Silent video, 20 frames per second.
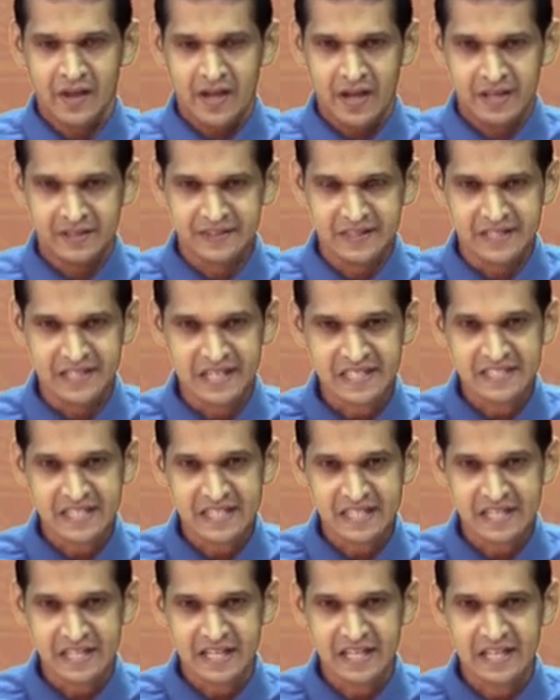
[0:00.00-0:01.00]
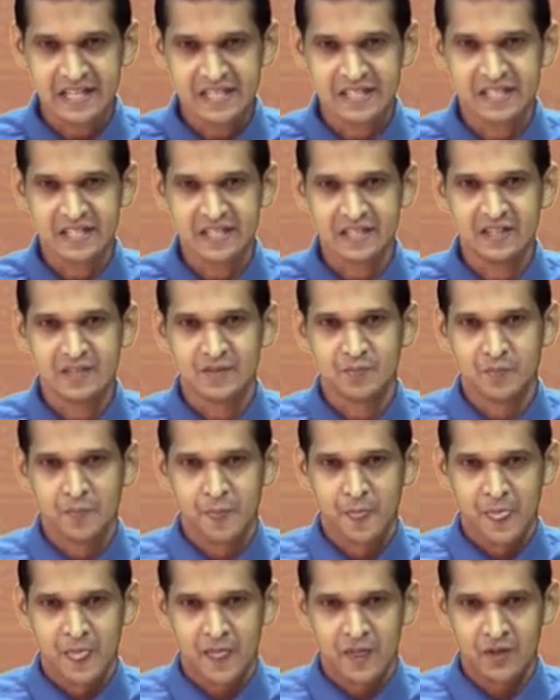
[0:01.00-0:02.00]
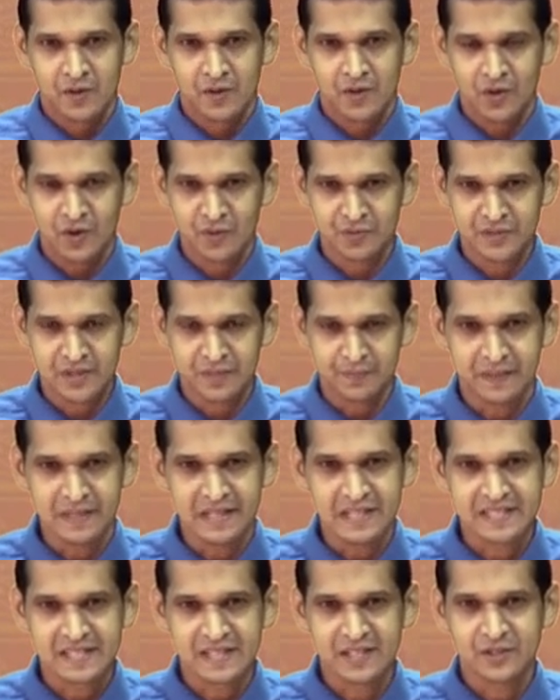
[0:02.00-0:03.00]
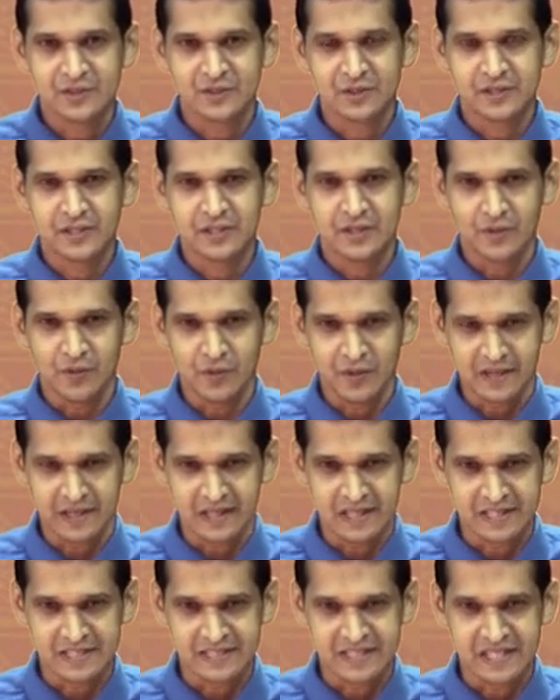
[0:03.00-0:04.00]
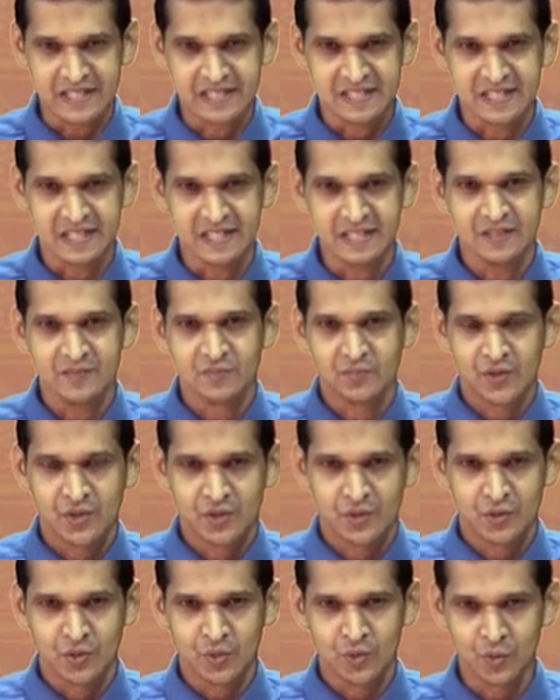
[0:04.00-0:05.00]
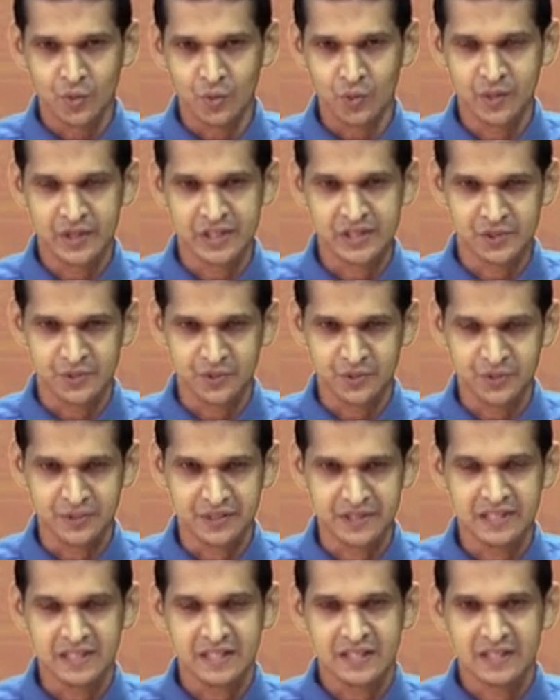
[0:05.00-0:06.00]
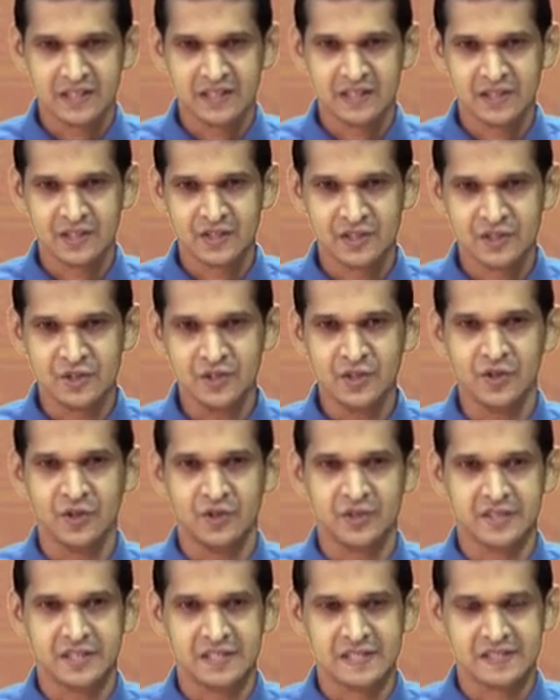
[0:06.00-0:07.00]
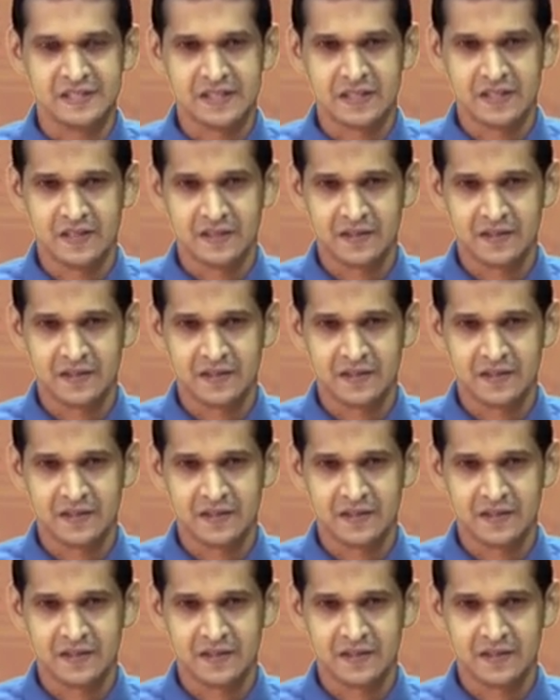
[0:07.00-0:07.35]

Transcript: and the designation of the person or the organization who issued the notice.